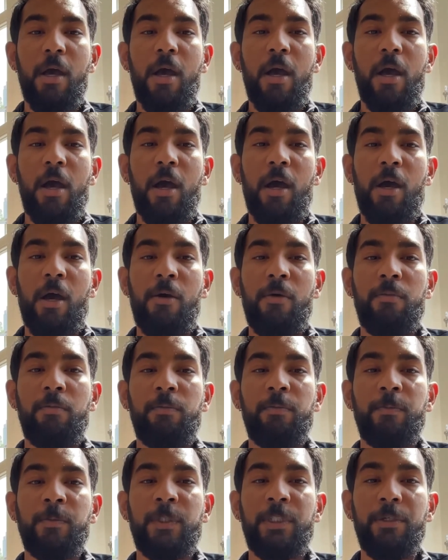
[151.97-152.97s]

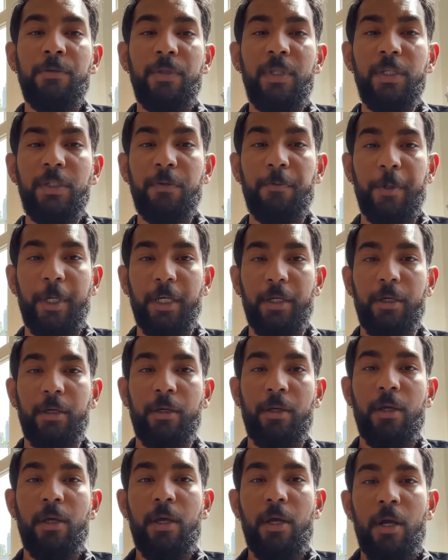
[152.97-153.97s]
So this week
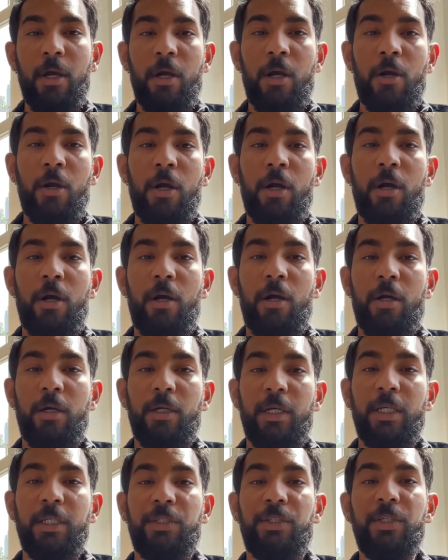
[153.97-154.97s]

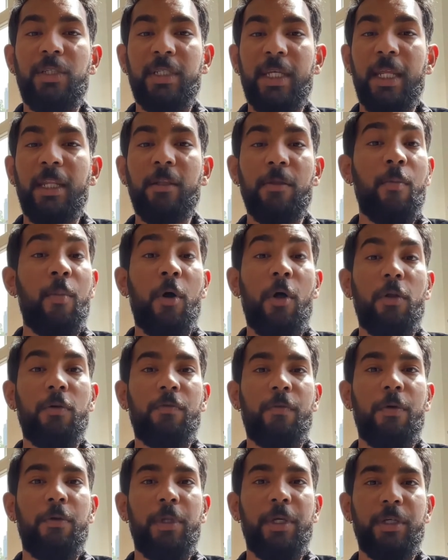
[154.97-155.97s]
is just getting the ball
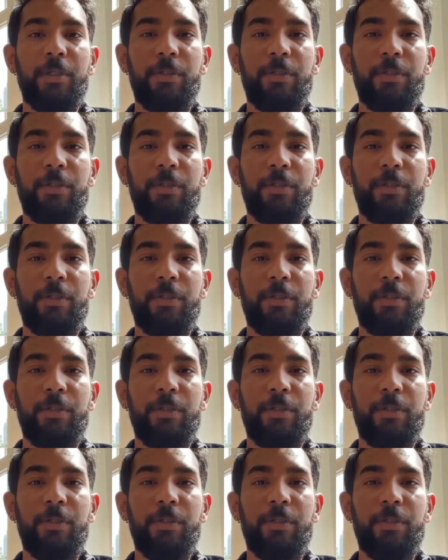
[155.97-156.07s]
rolling.